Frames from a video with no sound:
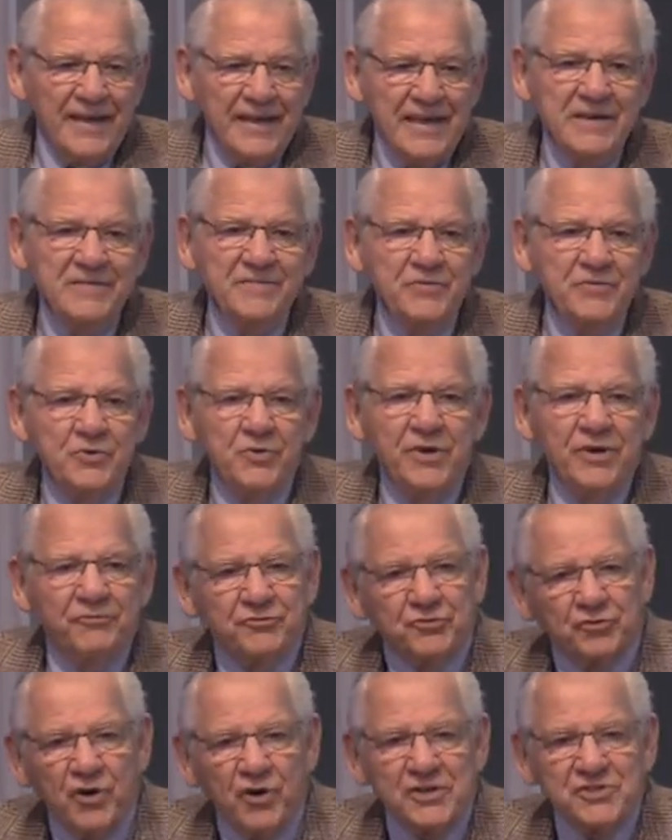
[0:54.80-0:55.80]
If you
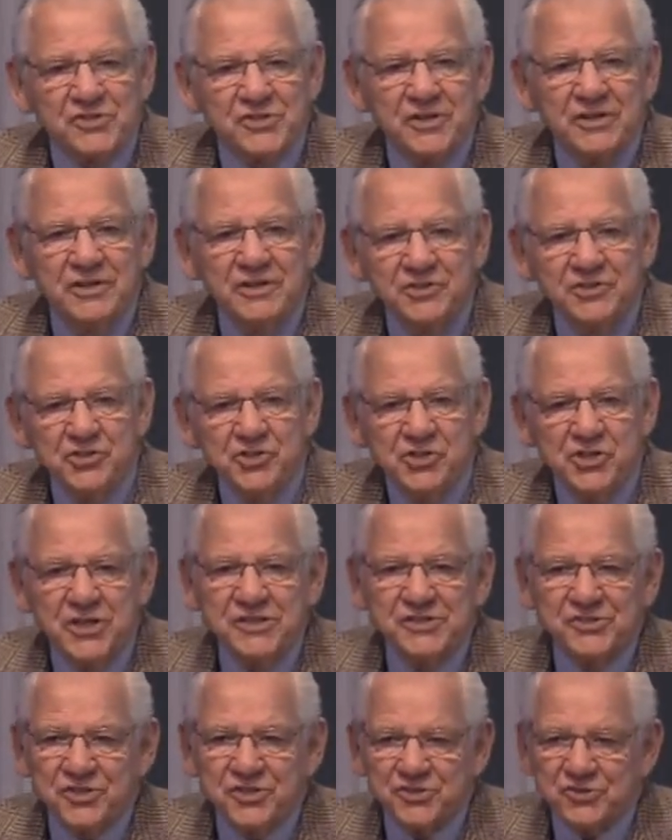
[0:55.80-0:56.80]
have trusted
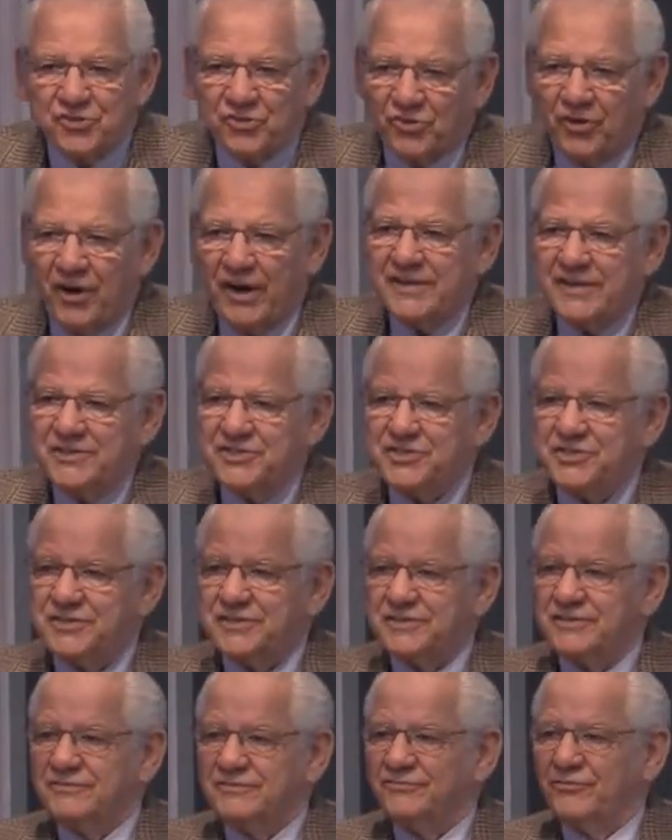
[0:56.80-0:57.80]
Jesus Christ
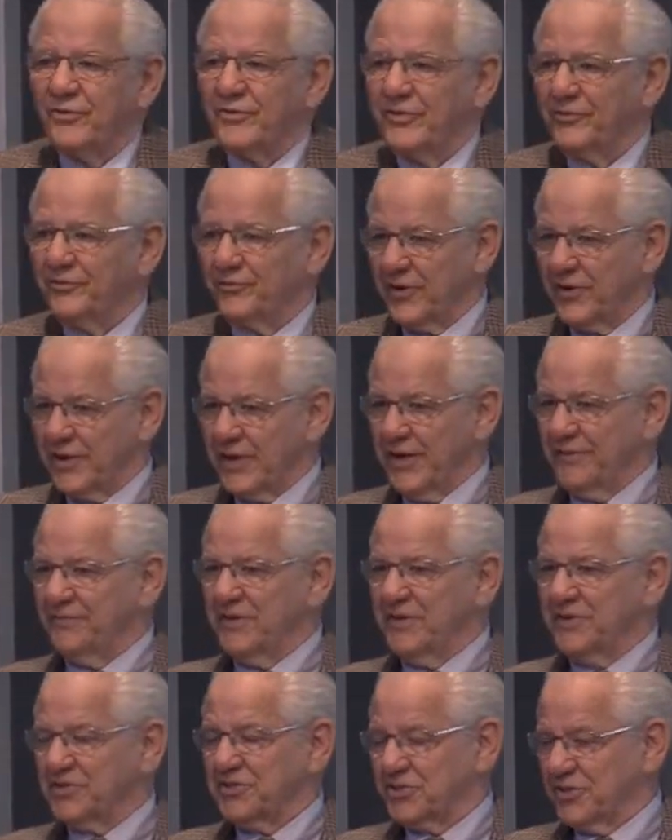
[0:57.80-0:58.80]
for the
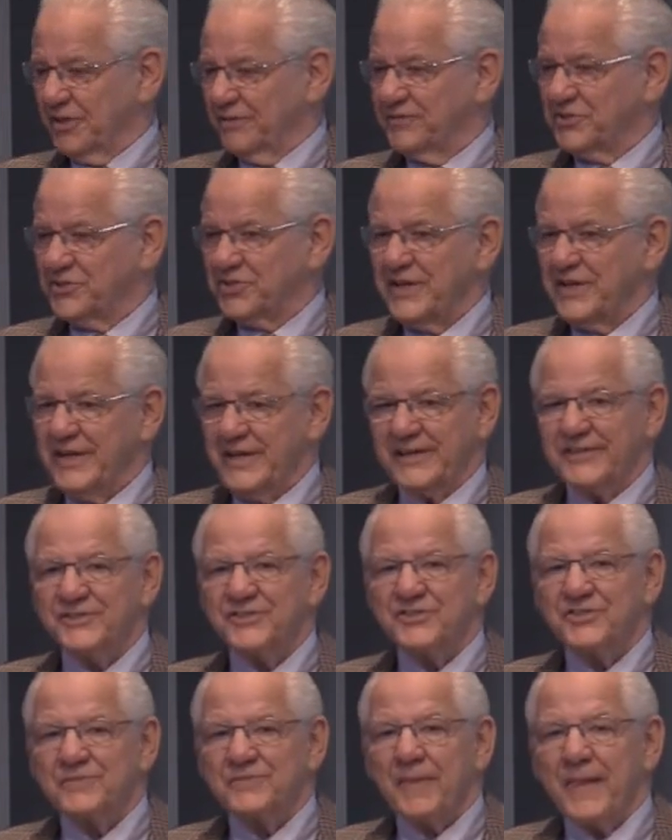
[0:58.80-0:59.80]
forgiveness of
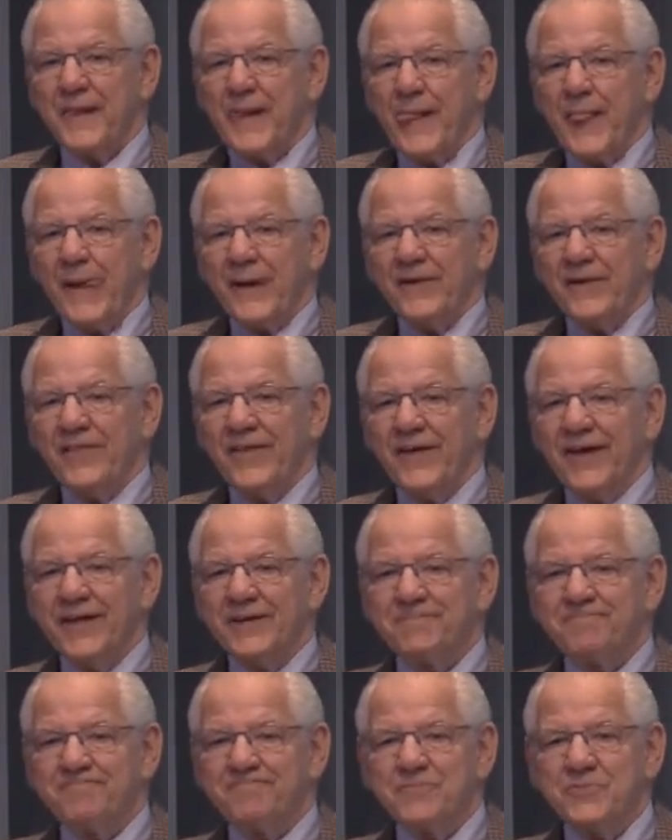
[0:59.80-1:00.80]
sins,
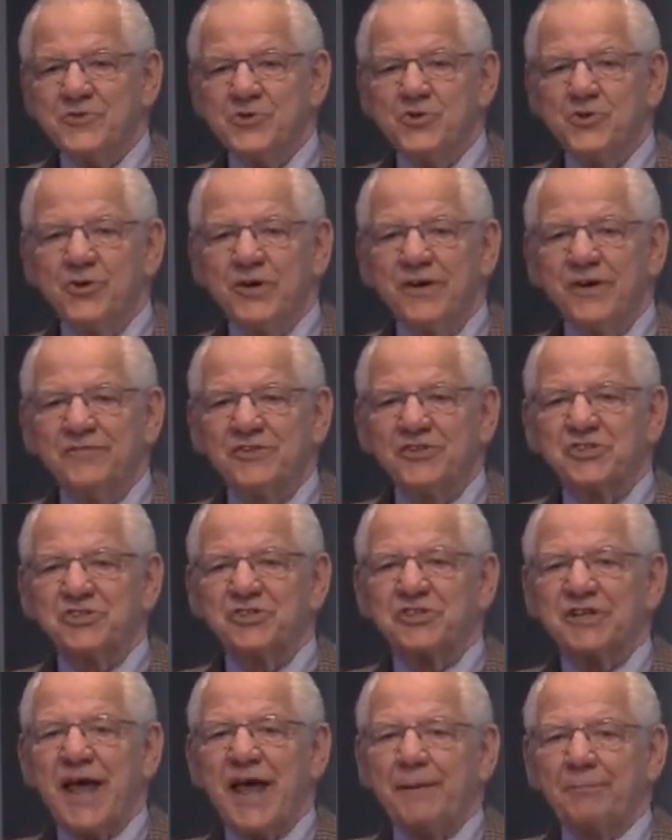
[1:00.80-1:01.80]
then you have
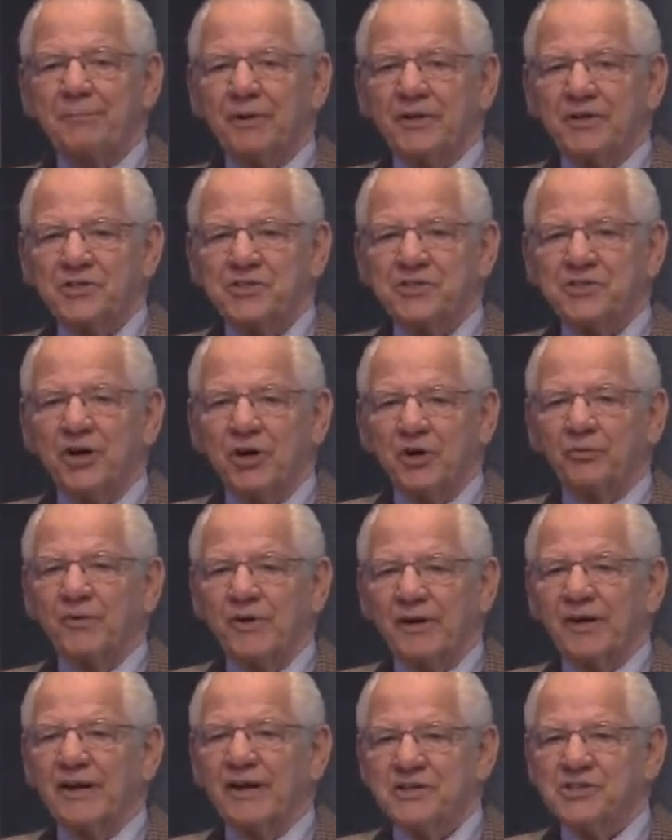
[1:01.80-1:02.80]
established a
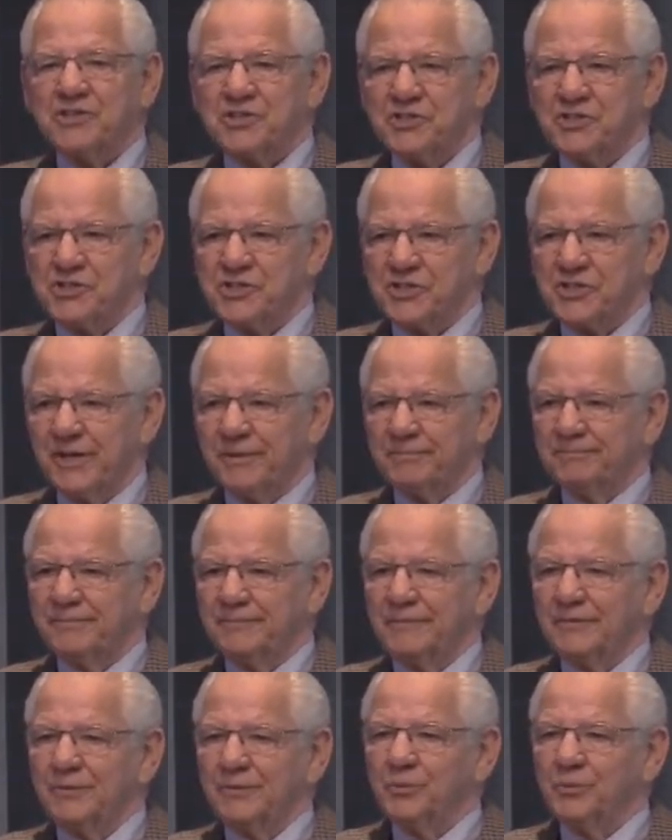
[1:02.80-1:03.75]
relationship